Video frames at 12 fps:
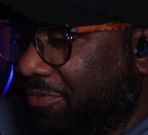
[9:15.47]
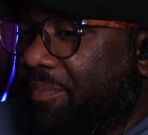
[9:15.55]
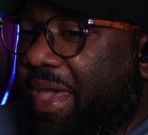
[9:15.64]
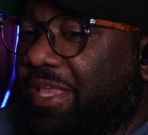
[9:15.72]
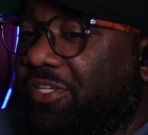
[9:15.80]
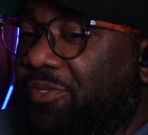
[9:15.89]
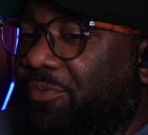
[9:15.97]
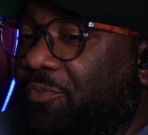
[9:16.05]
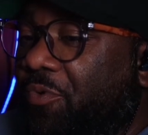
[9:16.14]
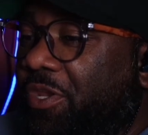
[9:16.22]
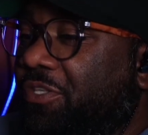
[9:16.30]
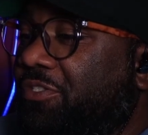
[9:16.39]
Imagine
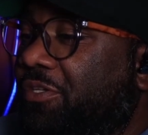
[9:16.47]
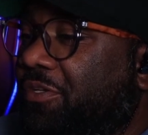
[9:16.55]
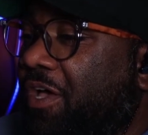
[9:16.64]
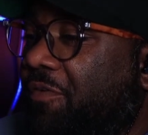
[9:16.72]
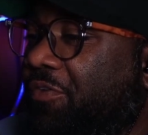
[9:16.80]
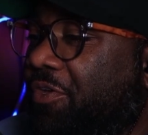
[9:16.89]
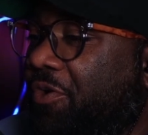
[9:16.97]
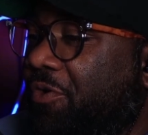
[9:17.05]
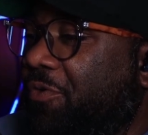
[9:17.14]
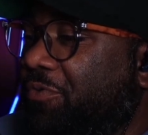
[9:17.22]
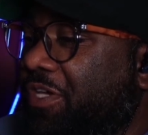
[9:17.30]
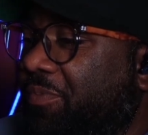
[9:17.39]
wanting to cover the
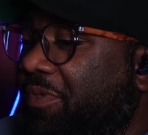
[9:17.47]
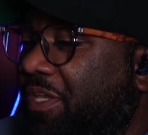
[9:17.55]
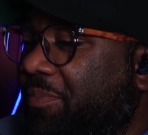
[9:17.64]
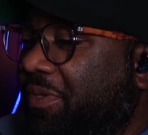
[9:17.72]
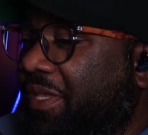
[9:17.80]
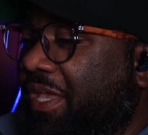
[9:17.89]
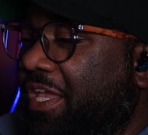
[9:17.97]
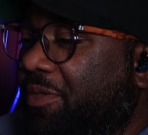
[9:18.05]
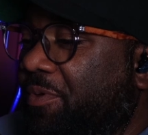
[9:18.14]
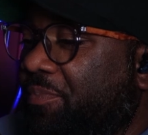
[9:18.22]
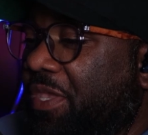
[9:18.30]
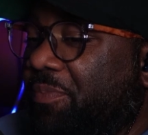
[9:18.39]
whole WNBA,
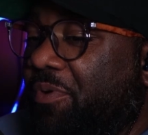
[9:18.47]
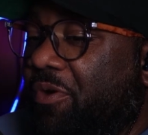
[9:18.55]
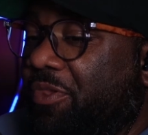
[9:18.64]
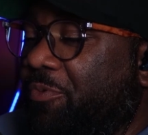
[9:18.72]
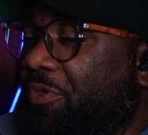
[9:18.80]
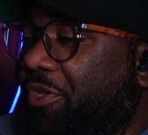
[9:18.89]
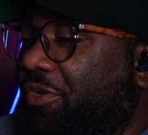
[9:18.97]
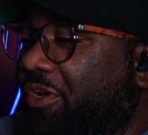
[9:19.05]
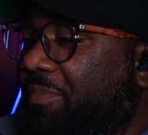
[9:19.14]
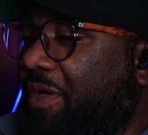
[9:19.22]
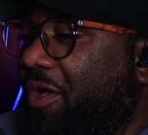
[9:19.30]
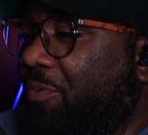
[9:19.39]
but people only want to hear
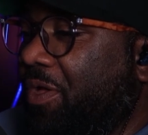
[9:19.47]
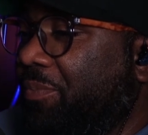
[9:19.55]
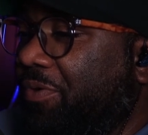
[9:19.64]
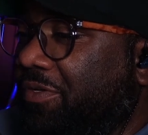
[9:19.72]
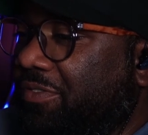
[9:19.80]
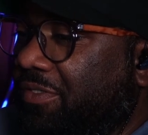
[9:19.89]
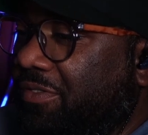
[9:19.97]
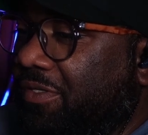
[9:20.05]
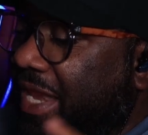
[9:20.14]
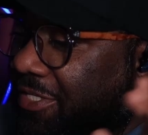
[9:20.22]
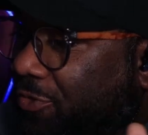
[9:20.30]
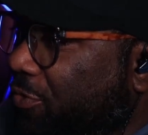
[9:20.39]
about one person.
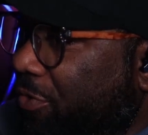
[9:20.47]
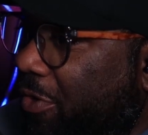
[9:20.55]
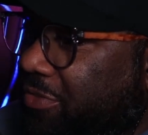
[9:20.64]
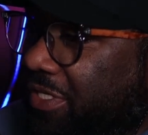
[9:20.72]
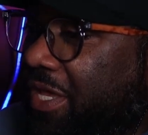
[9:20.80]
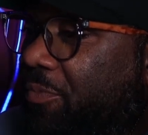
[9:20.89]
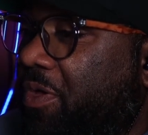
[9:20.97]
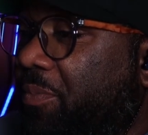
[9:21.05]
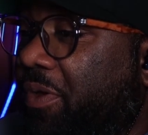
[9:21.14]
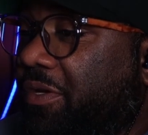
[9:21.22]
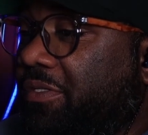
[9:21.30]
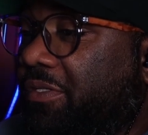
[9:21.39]
And that's kudos to that one
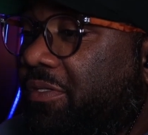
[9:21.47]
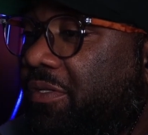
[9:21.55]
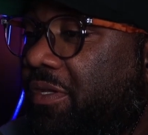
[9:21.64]
person.